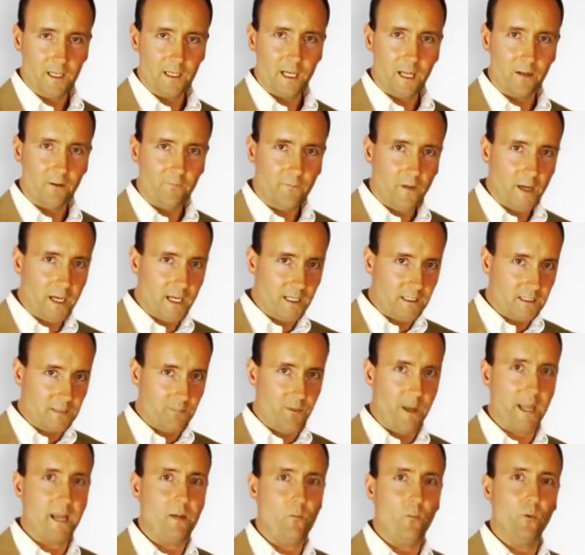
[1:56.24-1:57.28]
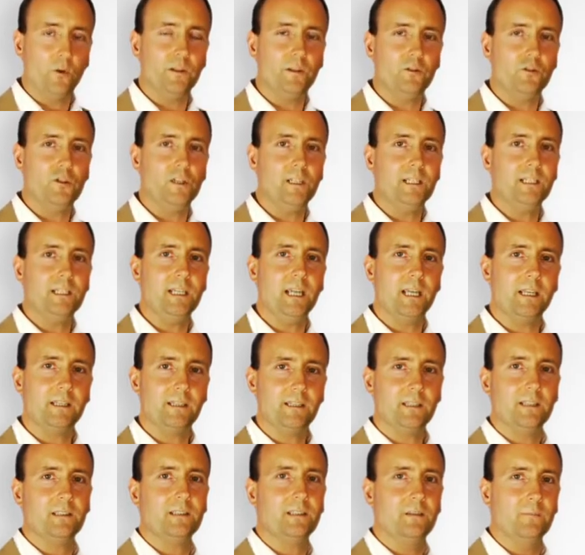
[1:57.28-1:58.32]
Now, if I explain what the GTS
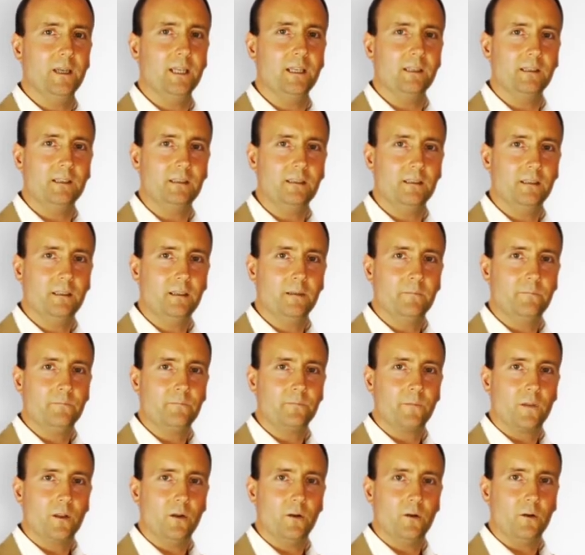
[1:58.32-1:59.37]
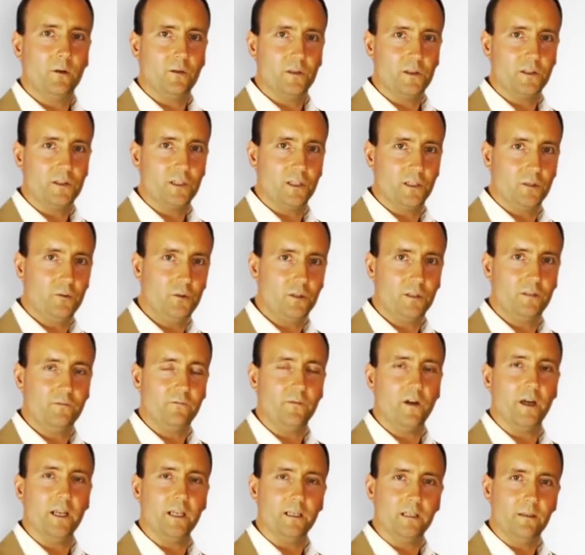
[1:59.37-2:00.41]
system is, or the Solution
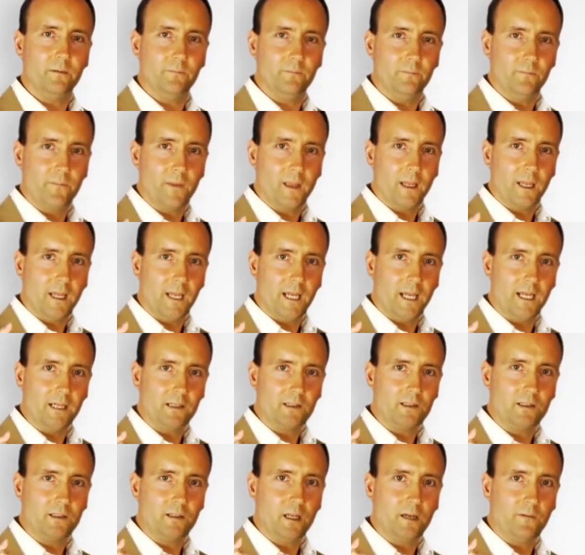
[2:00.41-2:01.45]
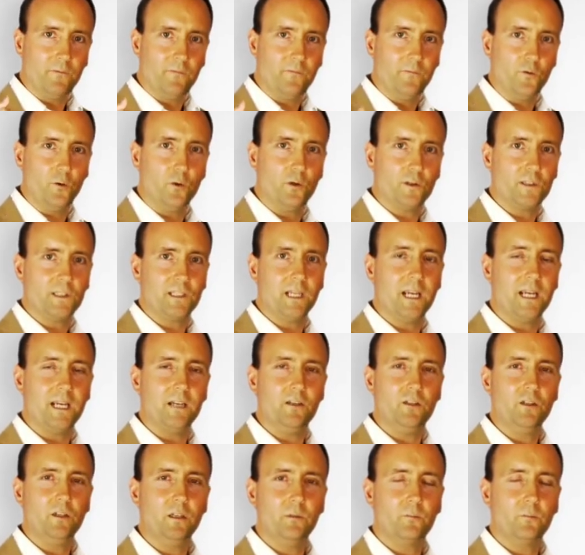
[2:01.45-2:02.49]
Finder, it's a 4-stage